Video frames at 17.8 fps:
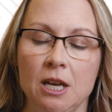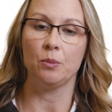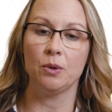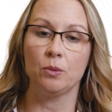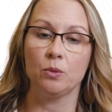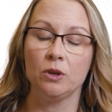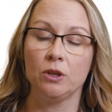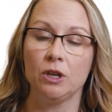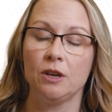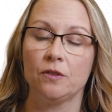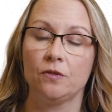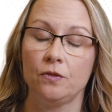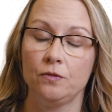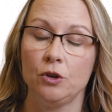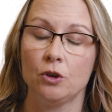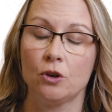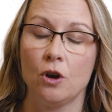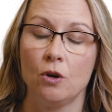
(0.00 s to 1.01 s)
But really,
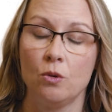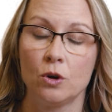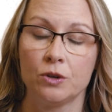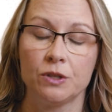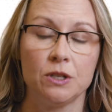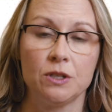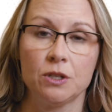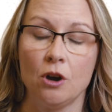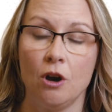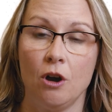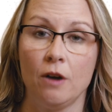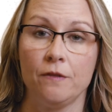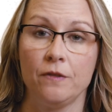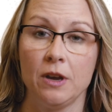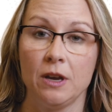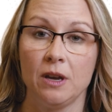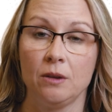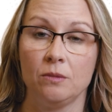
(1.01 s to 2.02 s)
if your horse is
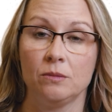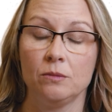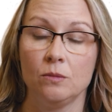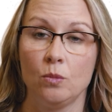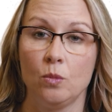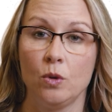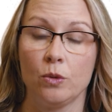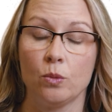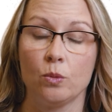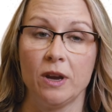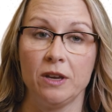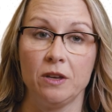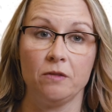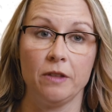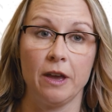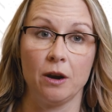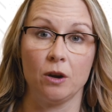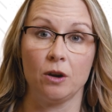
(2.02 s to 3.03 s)
coughing with
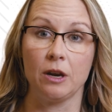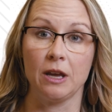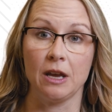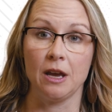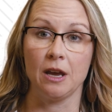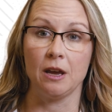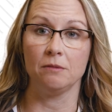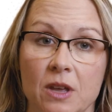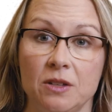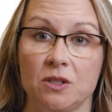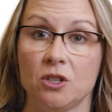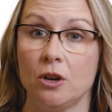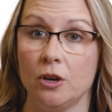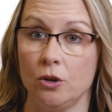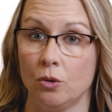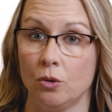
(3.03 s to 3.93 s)
regularity, that's not